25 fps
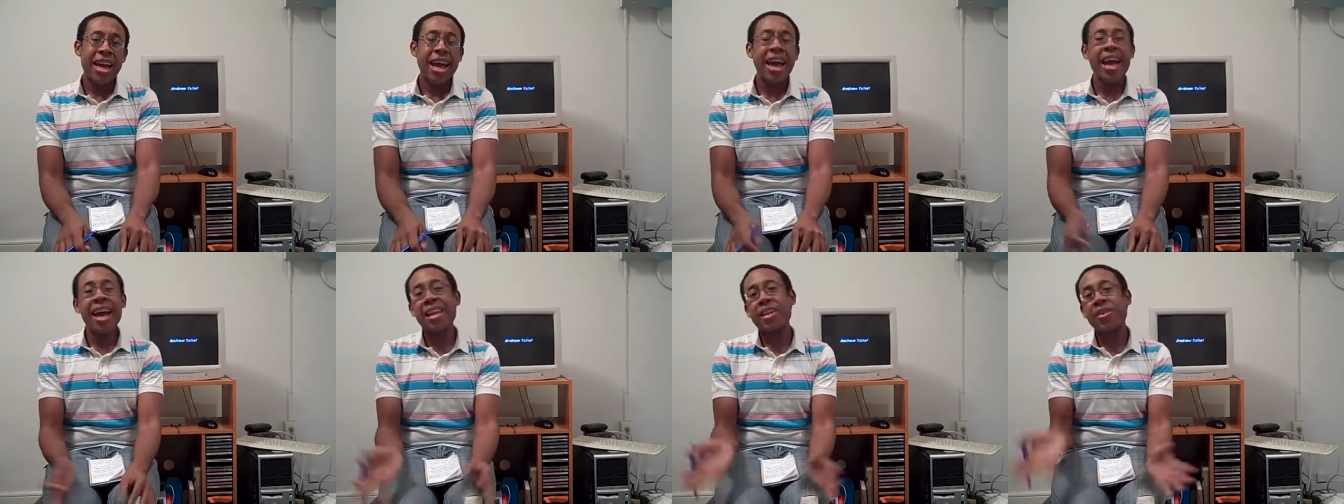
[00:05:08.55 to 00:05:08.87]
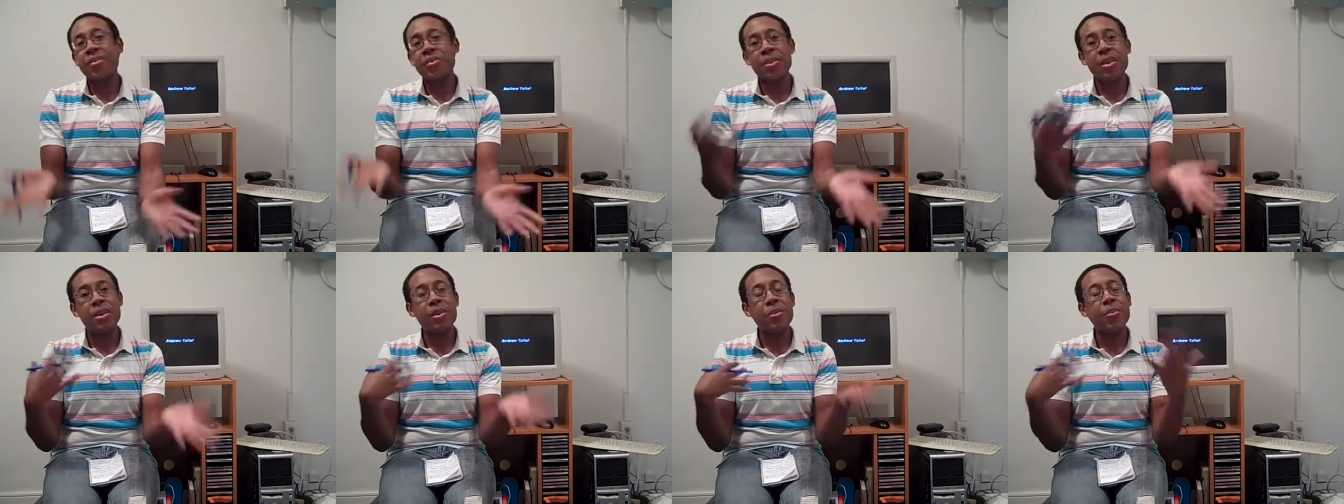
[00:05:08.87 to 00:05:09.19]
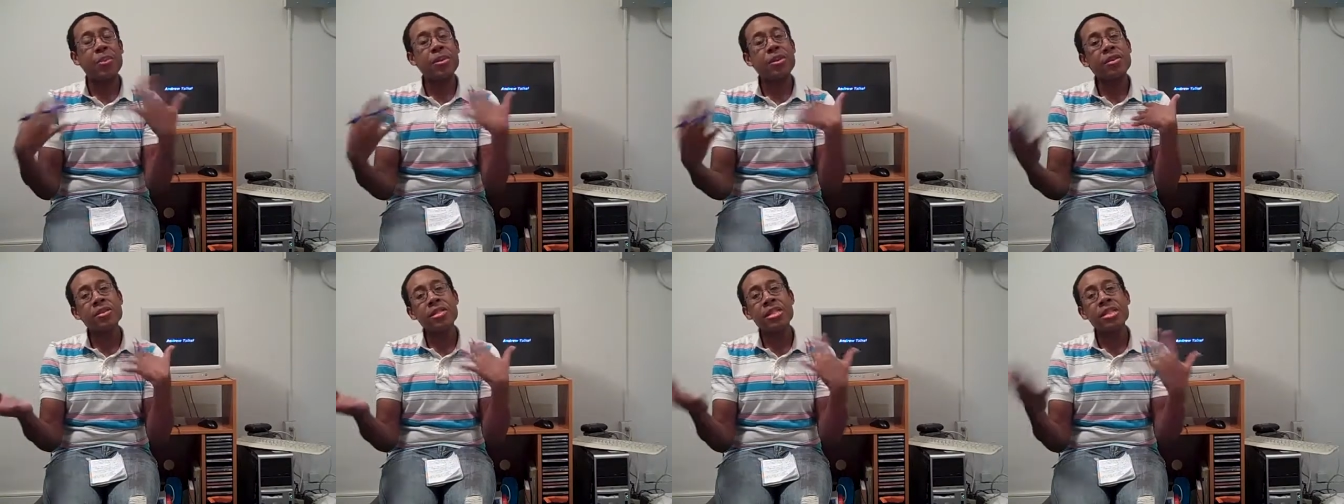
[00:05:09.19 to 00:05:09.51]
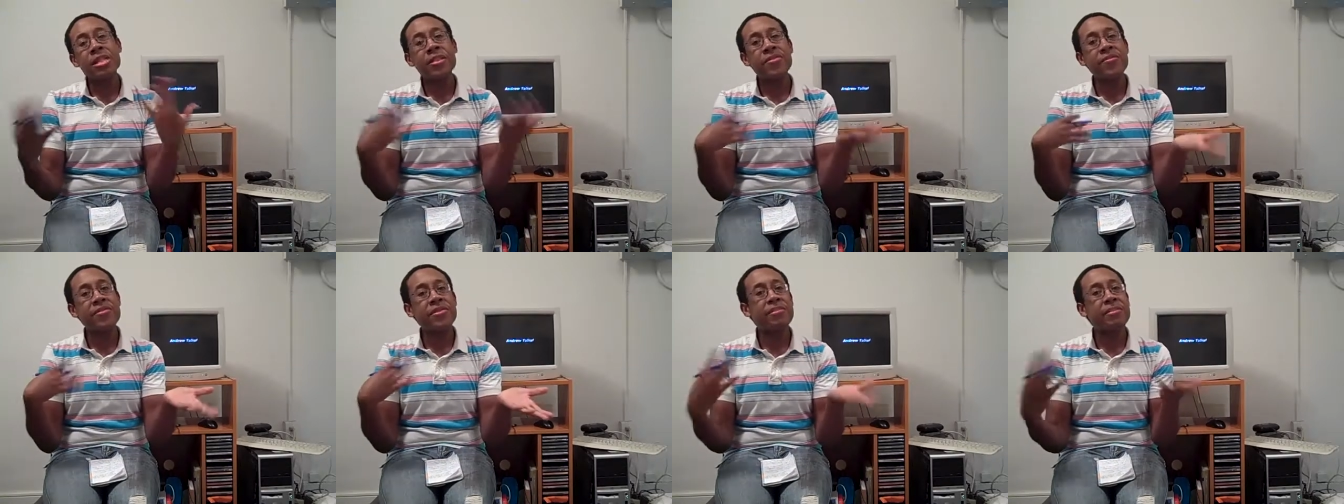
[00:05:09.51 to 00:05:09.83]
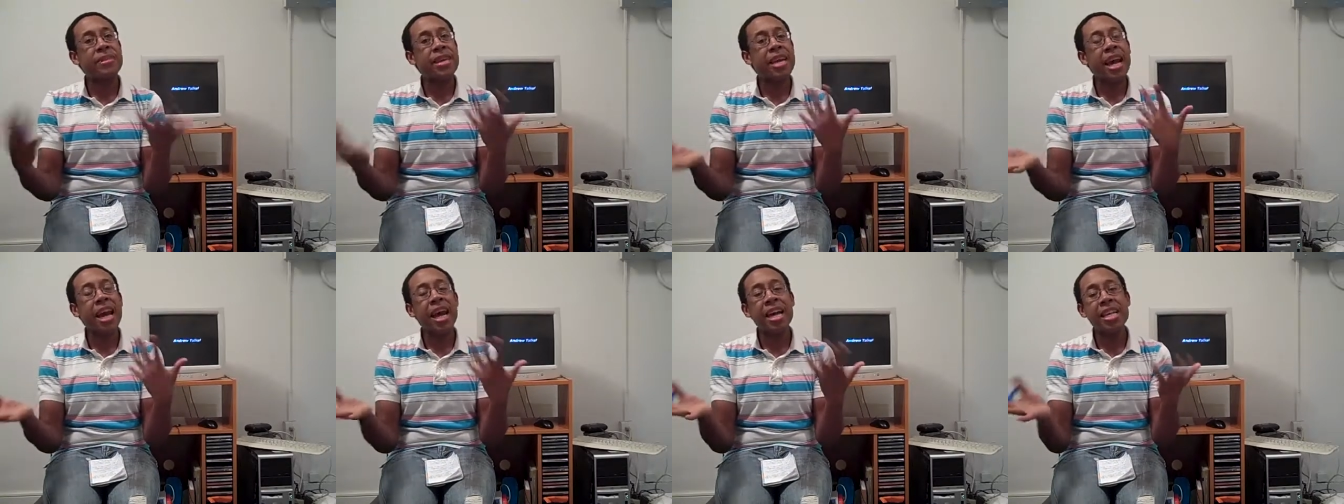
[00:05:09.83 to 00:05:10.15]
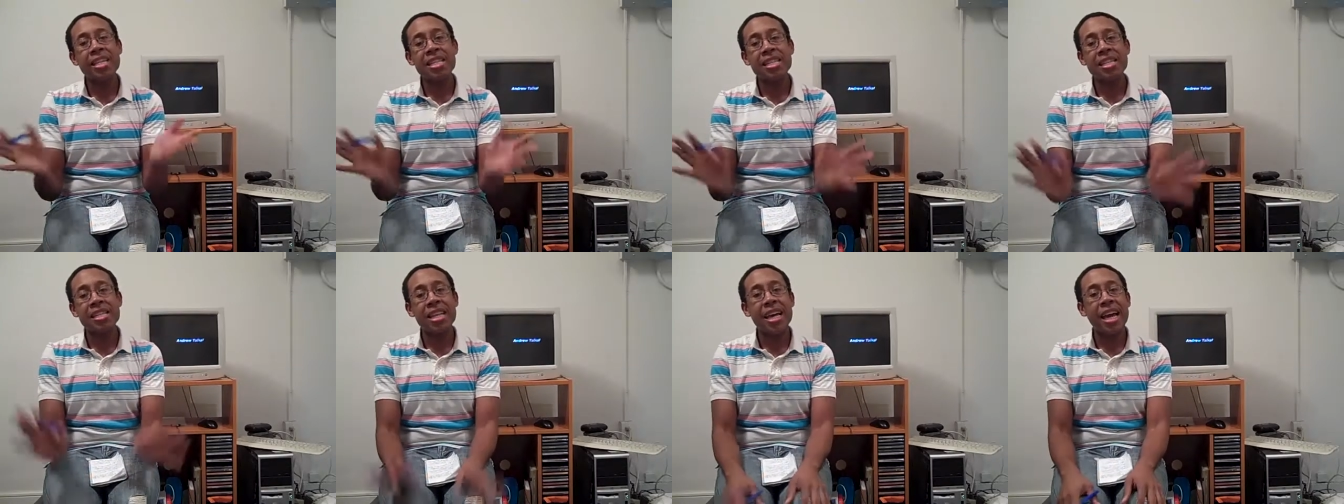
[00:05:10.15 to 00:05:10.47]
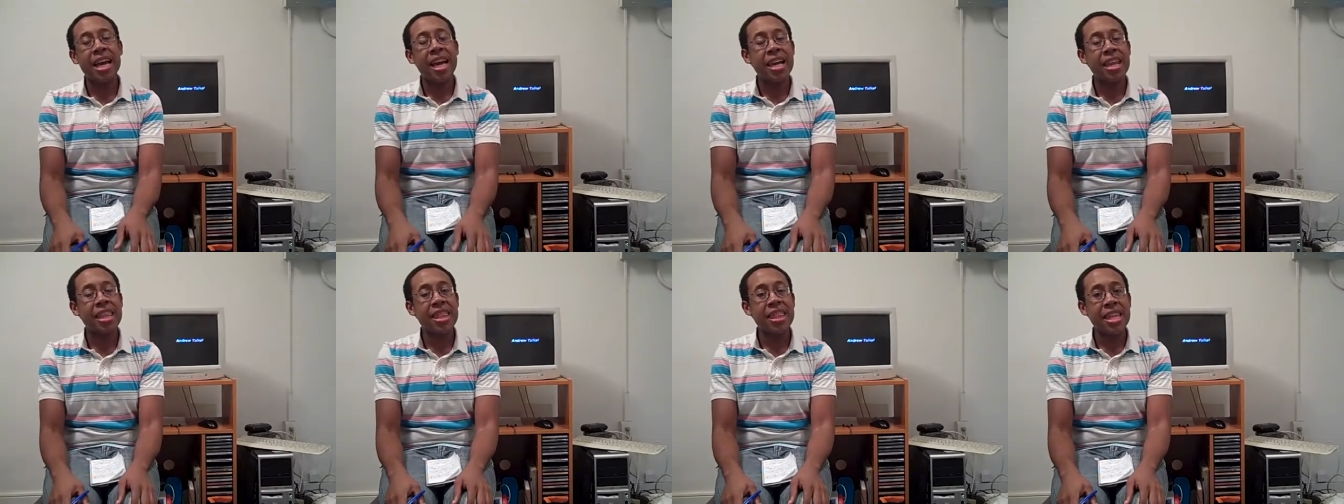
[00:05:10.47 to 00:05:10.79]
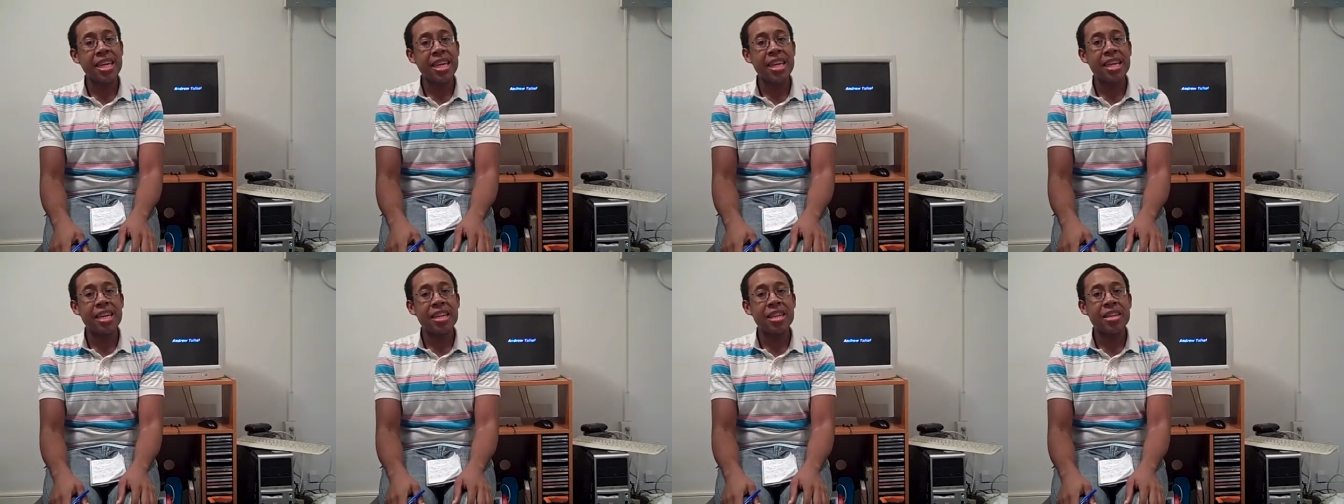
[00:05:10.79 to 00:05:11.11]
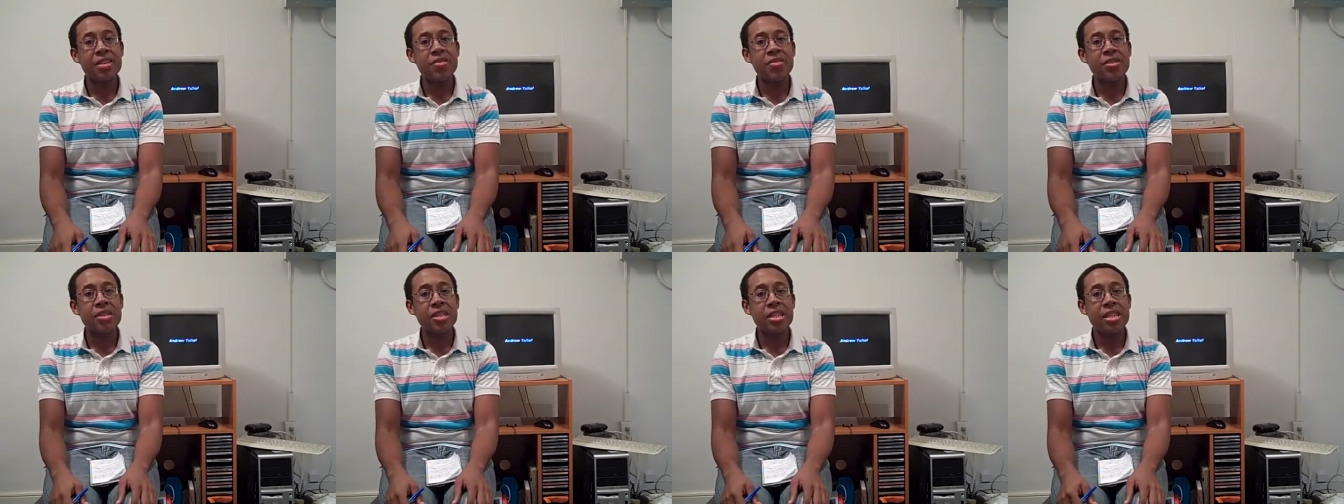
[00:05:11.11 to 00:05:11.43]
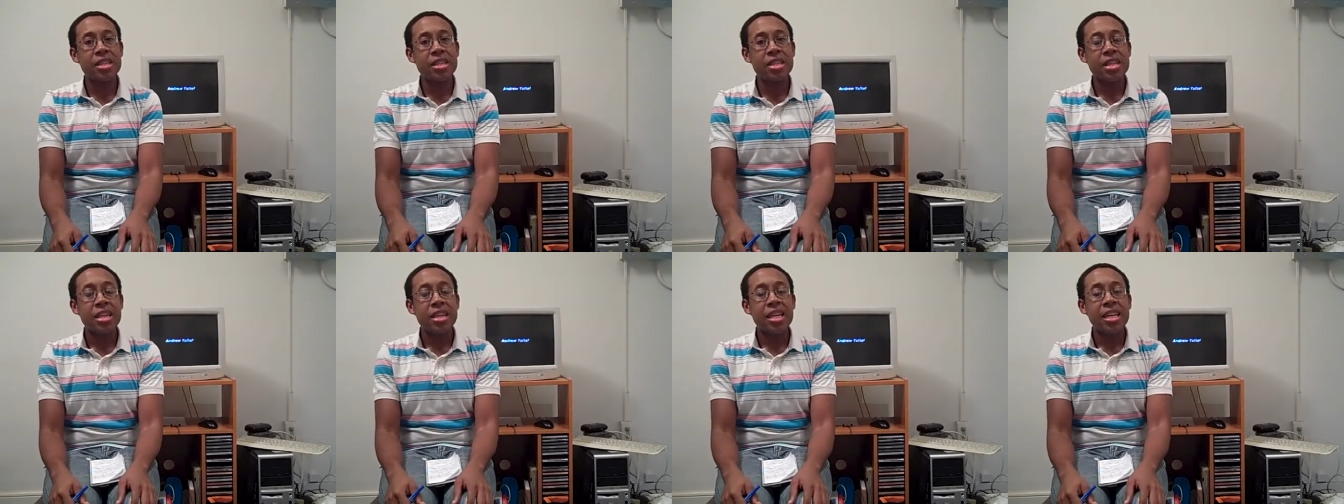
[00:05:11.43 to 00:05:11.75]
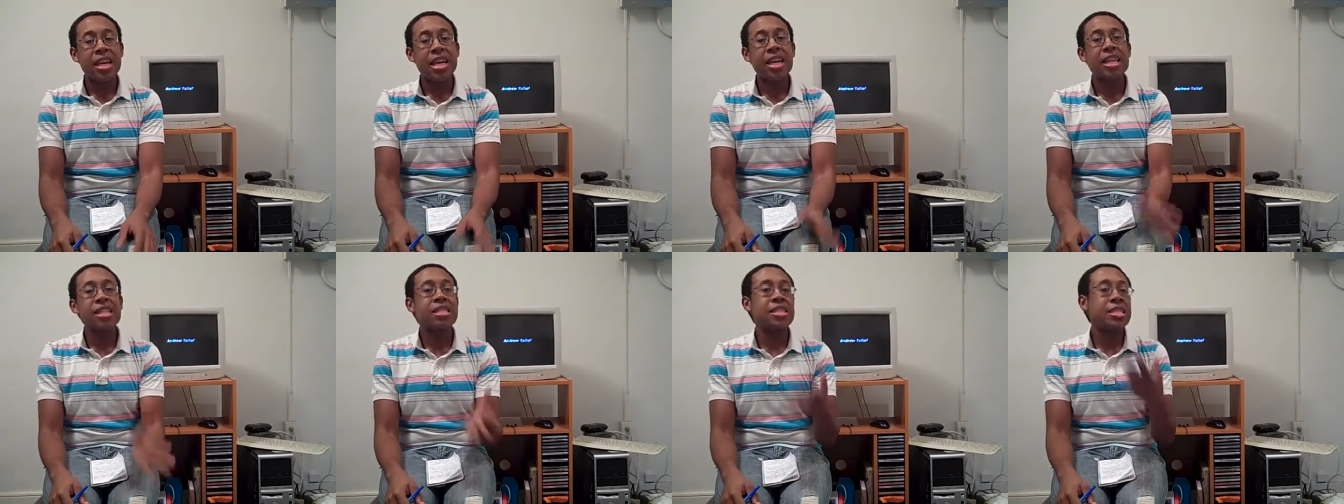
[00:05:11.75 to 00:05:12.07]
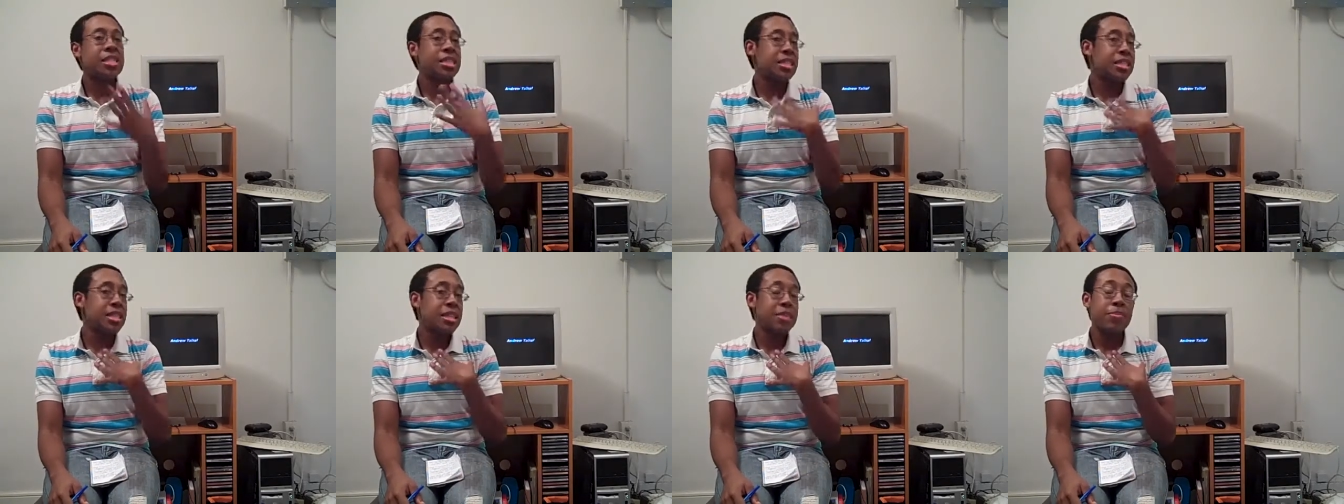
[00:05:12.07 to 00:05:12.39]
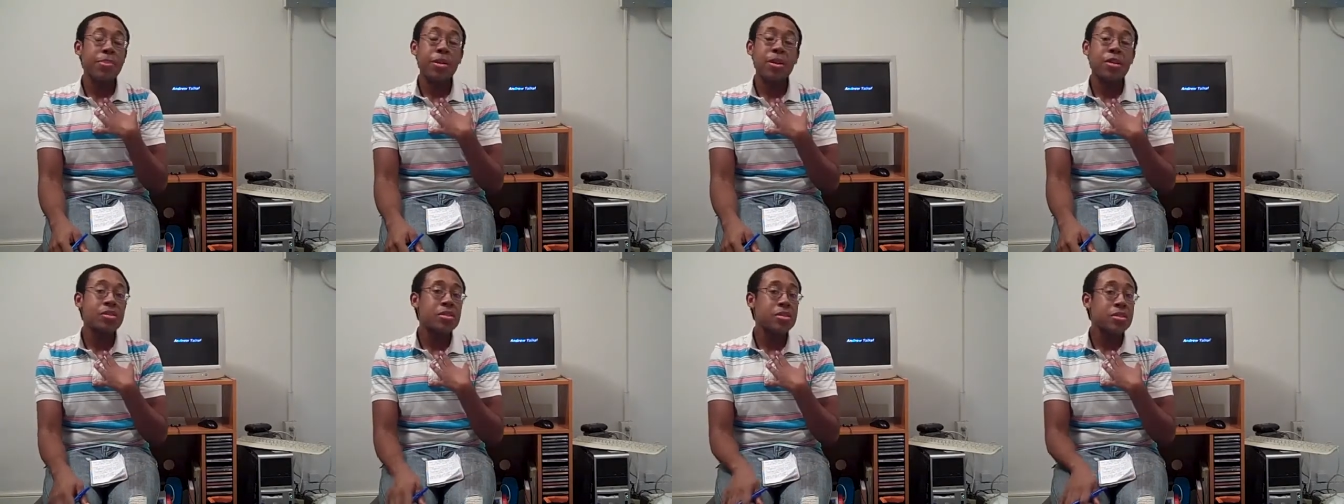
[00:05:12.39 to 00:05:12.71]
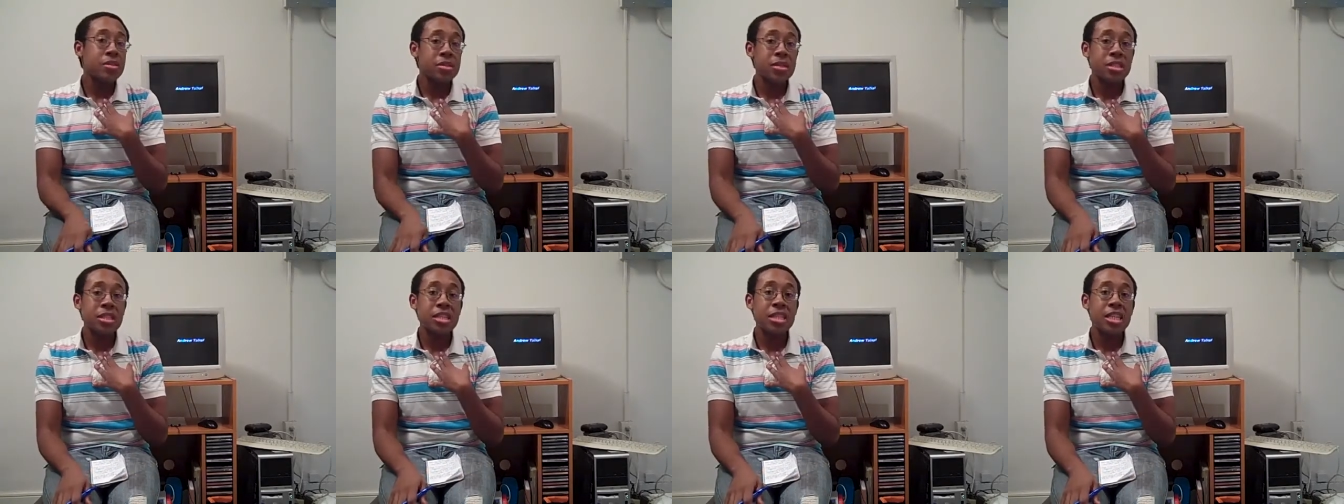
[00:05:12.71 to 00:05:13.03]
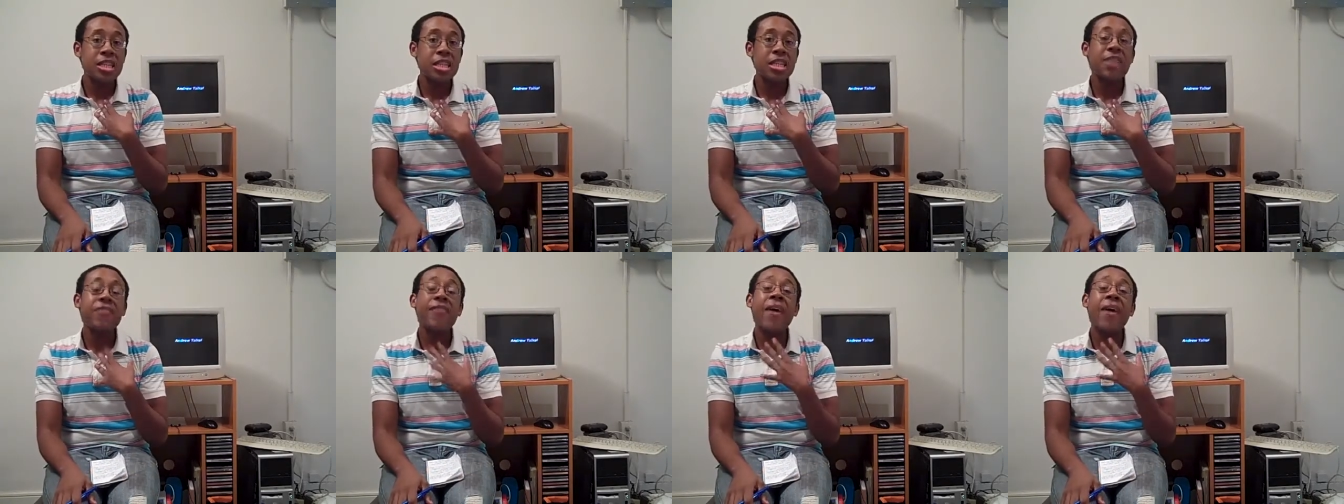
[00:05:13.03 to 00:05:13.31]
I don't know. Personally, for me, I just, I think you should, it's just a personal decision.